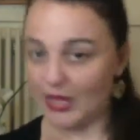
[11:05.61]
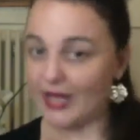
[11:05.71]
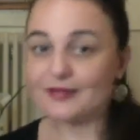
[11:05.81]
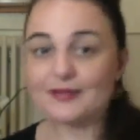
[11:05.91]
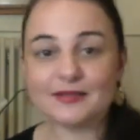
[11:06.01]

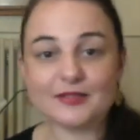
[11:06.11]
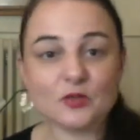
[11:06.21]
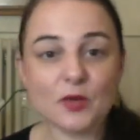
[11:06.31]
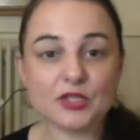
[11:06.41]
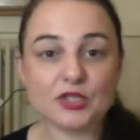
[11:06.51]
ask these
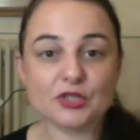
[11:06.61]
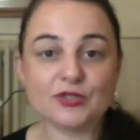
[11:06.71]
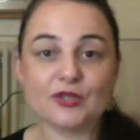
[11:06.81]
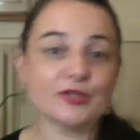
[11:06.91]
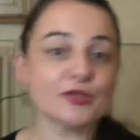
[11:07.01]

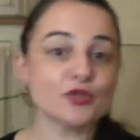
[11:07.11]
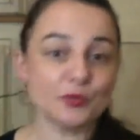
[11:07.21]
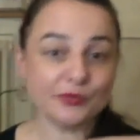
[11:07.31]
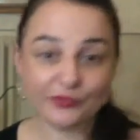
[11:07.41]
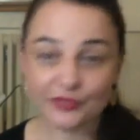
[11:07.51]
questions on a
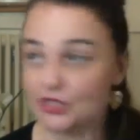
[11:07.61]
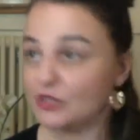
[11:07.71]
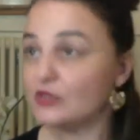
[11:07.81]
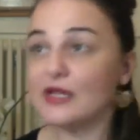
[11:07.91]
superficial